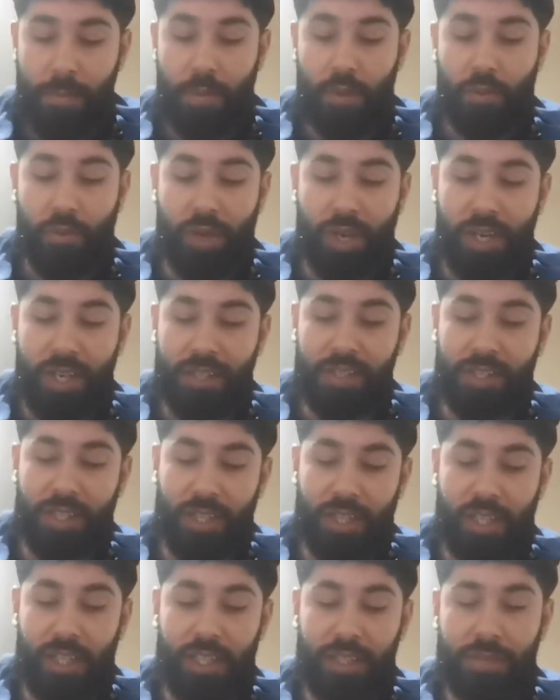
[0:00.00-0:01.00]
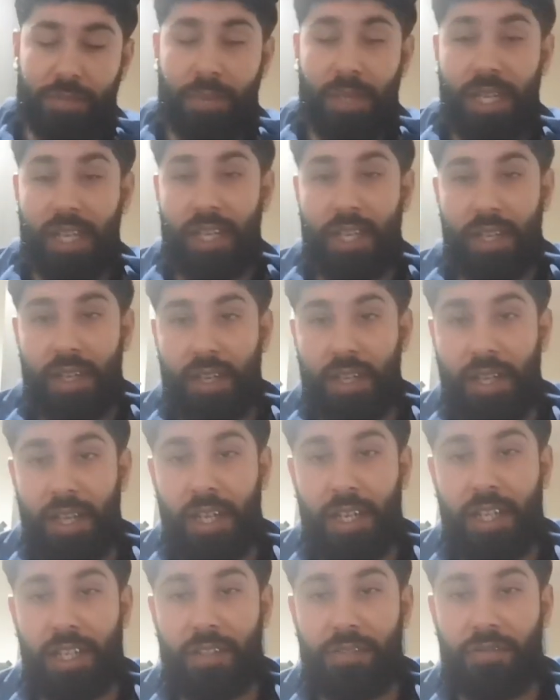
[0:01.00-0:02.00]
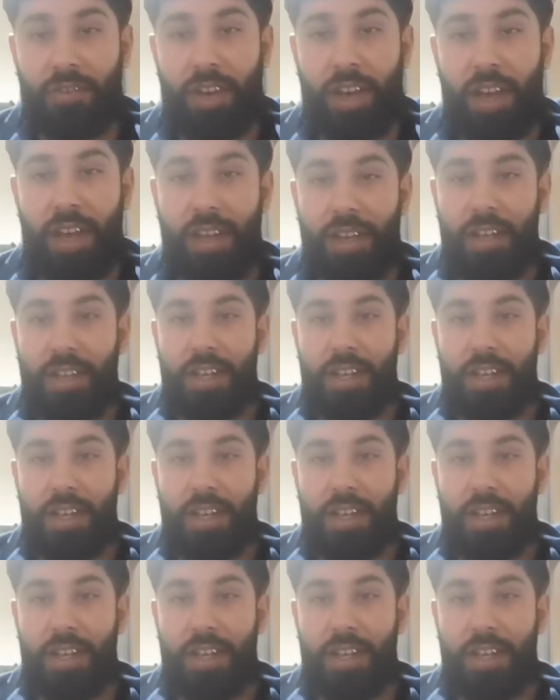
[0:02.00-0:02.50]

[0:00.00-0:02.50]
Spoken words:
But realistically speaking, in this fight,